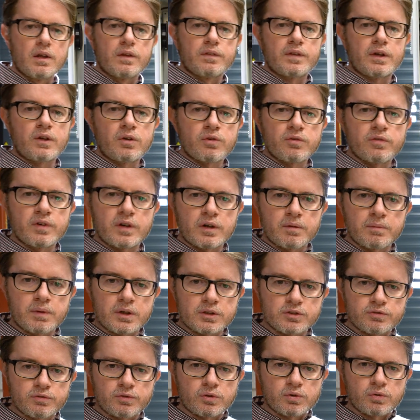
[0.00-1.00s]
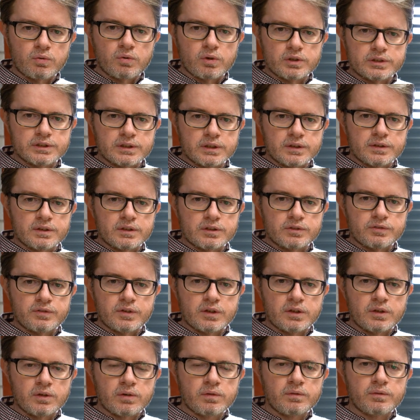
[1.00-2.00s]
Thank you very much for watching this
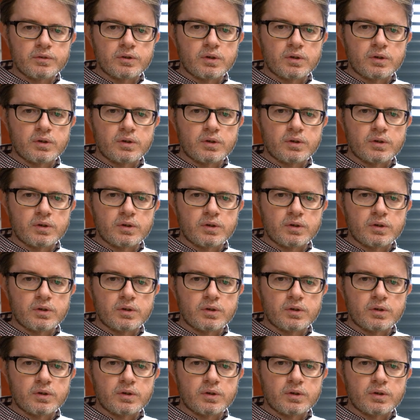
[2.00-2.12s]
video.